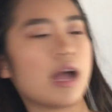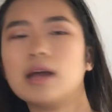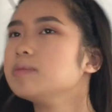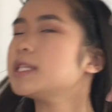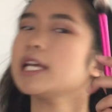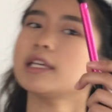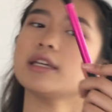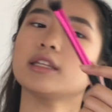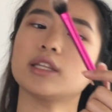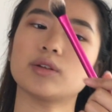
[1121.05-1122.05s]
I'm
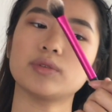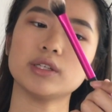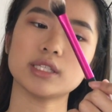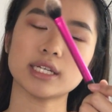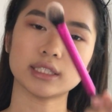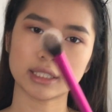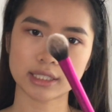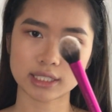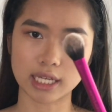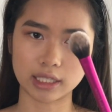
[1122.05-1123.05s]
taking the Real
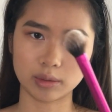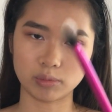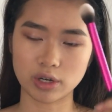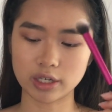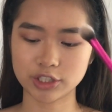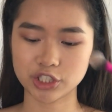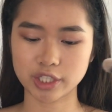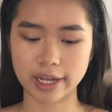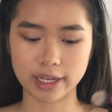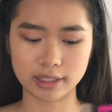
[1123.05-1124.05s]
Techniques setting brush,
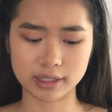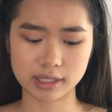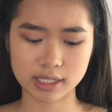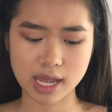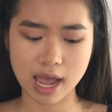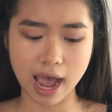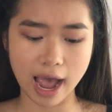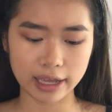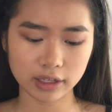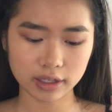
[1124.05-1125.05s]
and
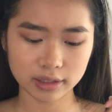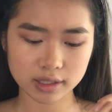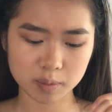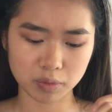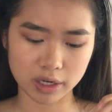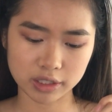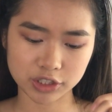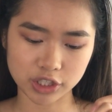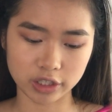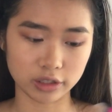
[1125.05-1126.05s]
I got this
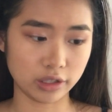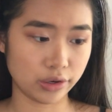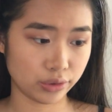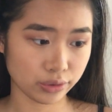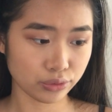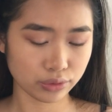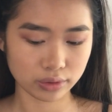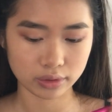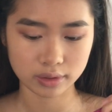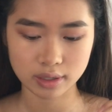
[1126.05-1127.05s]
brush
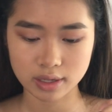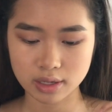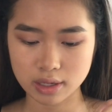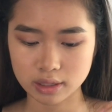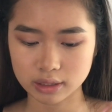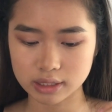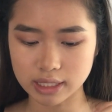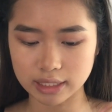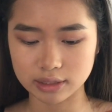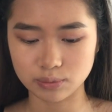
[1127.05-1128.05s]
alone because
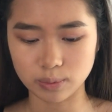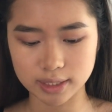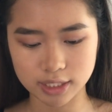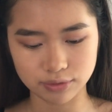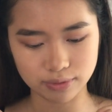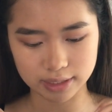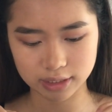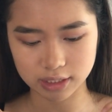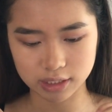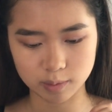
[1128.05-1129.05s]
I wasn't
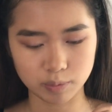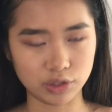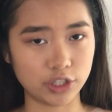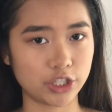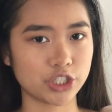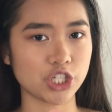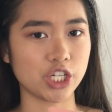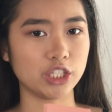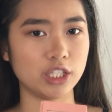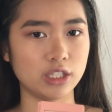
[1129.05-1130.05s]
ready to splurge
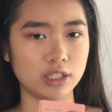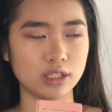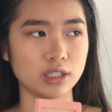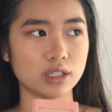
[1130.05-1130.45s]
on the